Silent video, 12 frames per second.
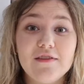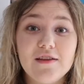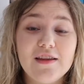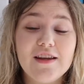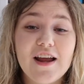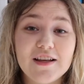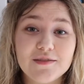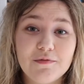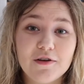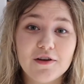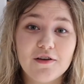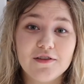The next
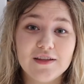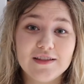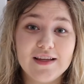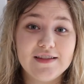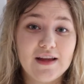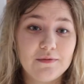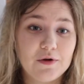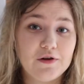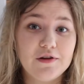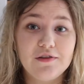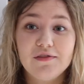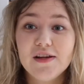book on this list I'm
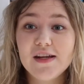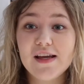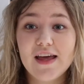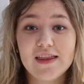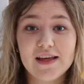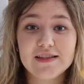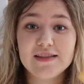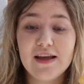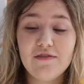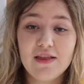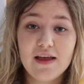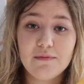currently reading, and that is
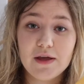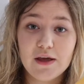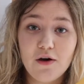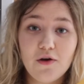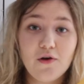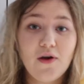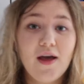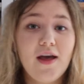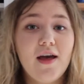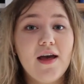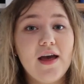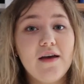Never Let Me Go.
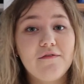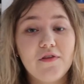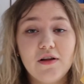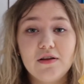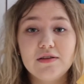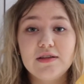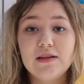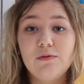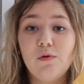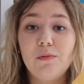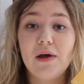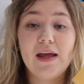It follows a
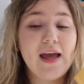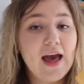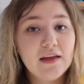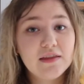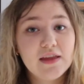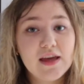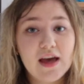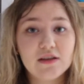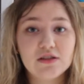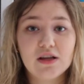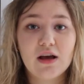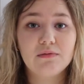woman, Kathy, as
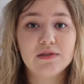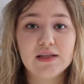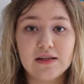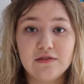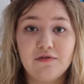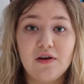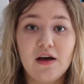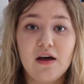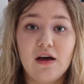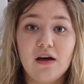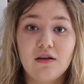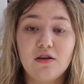she comes to the end of
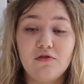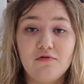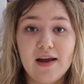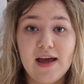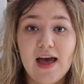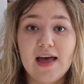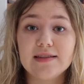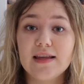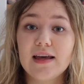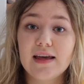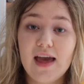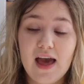her career as
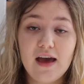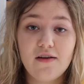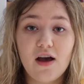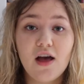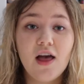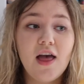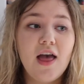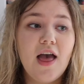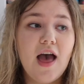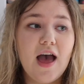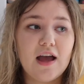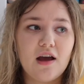a carer
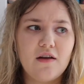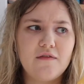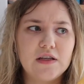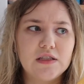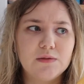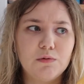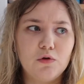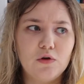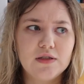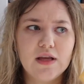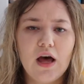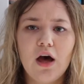and kind of
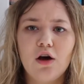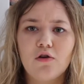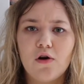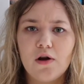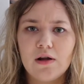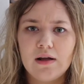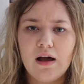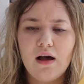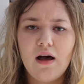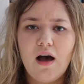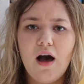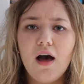explores her growing
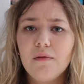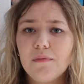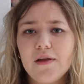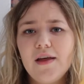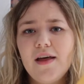up.